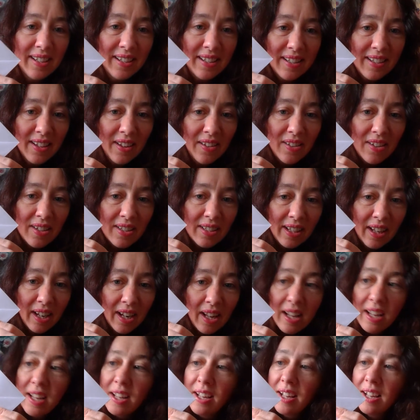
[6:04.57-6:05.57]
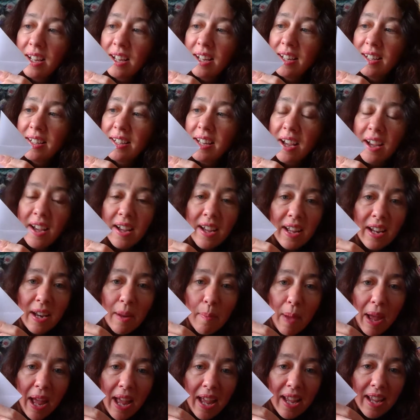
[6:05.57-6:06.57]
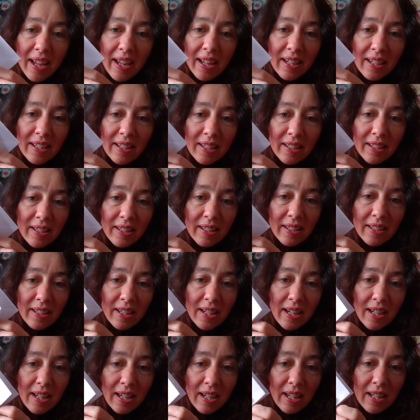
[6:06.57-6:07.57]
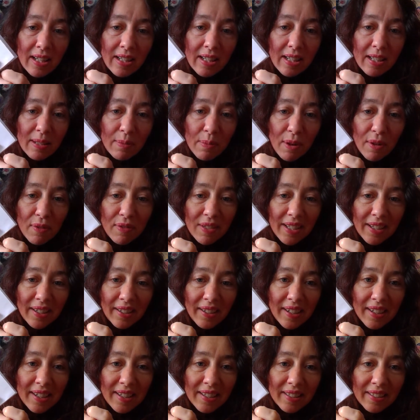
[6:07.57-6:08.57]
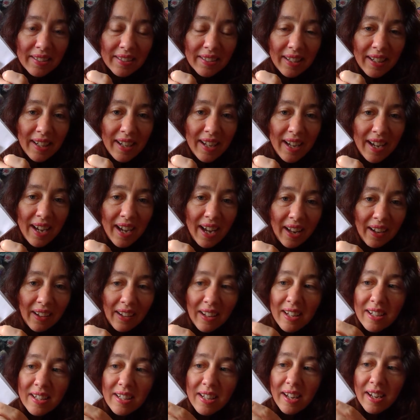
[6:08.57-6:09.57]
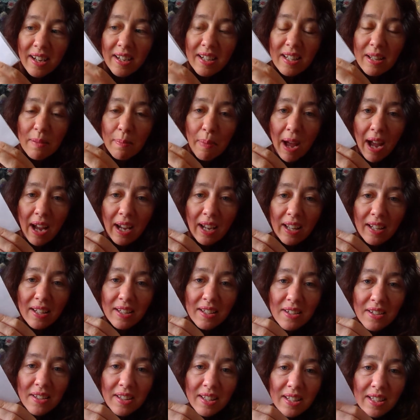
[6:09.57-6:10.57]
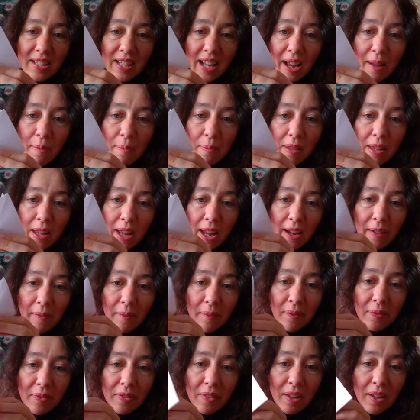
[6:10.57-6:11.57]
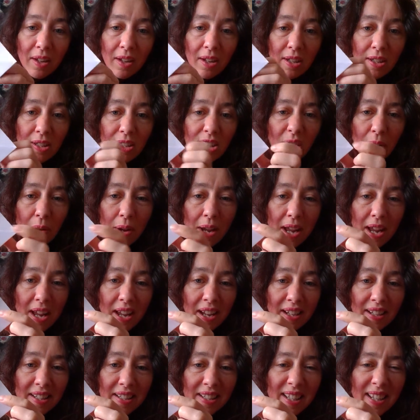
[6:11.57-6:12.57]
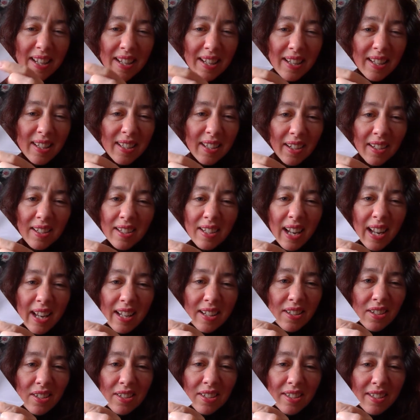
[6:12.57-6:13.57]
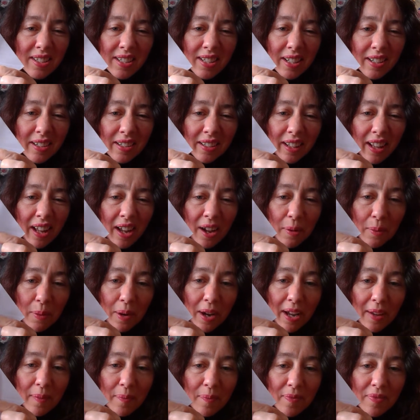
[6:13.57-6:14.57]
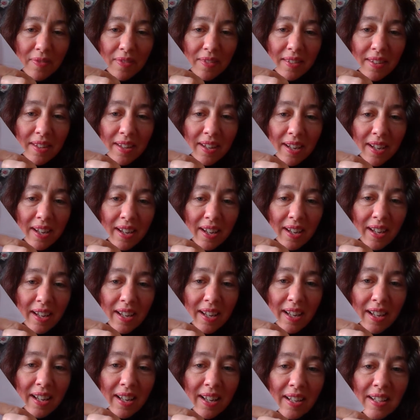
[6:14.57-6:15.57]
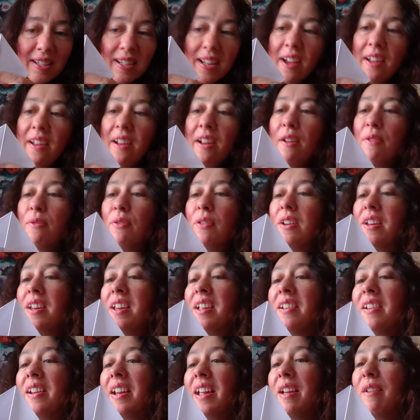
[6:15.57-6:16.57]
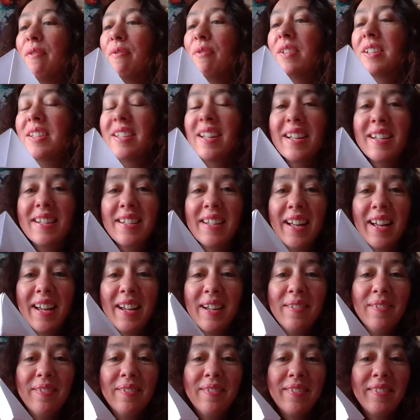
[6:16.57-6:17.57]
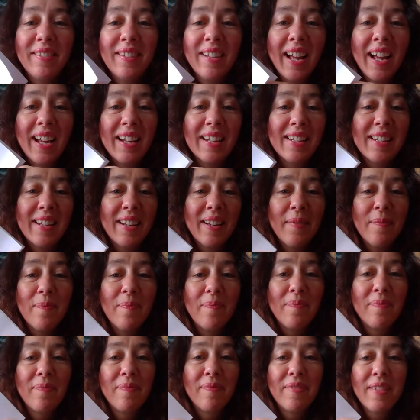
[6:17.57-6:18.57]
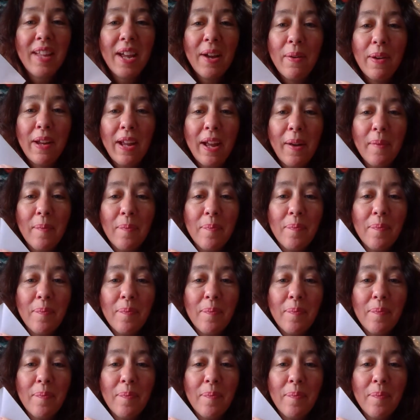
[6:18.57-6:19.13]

So I'm just going to turn a page till it's a smooth side. I'm going to turn it to the back and do the same thing. So here you can see these sides. Let's just tuck that away. Turn over a new leaf, as they say. That's it. There we go.